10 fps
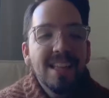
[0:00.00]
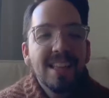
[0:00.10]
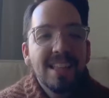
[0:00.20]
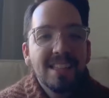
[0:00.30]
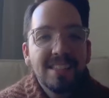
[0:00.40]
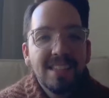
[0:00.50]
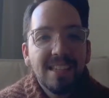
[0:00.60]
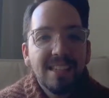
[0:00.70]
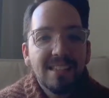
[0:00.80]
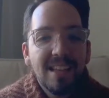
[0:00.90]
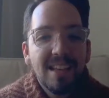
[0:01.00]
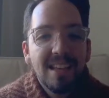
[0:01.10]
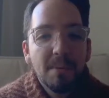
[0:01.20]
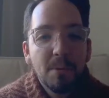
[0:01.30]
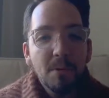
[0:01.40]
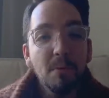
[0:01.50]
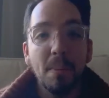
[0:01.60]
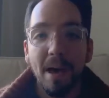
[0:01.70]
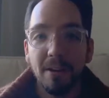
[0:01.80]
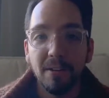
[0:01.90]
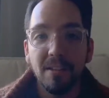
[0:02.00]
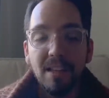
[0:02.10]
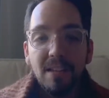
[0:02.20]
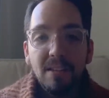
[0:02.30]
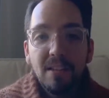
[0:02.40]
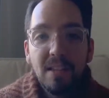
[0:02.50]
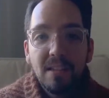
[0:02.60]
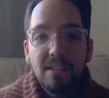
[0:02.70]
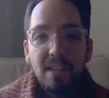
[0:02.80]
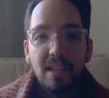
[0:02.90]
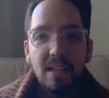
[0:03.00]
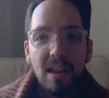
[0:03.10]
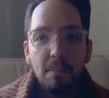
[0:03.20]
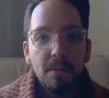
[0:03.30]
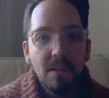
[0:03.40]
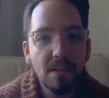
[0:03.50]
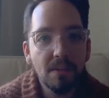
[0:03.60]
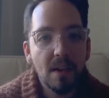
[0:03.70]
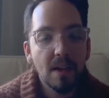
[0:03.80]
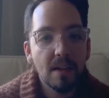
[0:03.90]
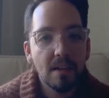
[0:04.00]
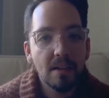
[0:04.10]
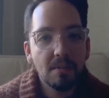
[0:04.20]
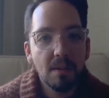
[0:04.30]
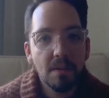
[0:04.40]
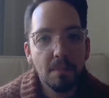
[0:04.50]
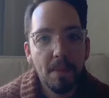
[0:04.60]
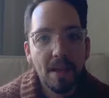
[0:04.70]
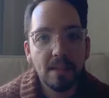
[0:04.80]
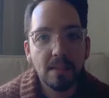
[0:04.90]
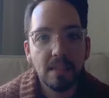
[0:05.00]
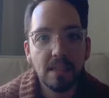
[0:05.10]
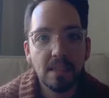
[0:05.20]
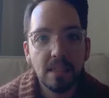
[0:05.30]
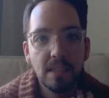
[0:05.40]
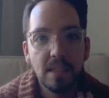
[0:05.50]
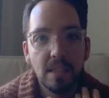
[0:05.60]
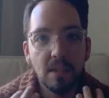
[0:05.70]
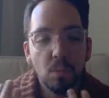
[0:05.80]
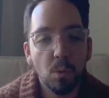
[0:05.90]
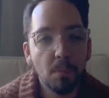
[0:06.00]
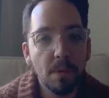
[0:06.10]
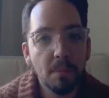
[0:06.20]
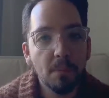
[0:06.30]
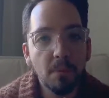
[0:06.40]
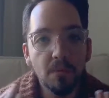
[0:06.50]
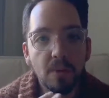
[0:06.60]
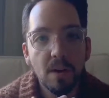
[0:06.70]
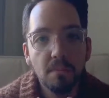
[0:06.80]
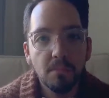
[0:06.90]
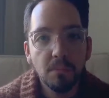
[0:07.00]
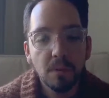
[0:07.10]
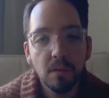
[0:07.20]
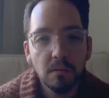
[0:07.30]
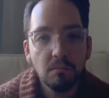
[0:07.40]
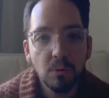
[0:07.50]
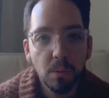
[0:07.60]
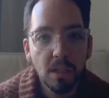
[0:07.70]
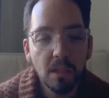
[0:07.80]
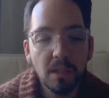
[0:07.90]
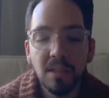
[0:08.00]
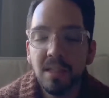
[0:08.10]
This is a beautiful pattern that is in, I believe, a magazine in Wool People from Brooklyn Tweed.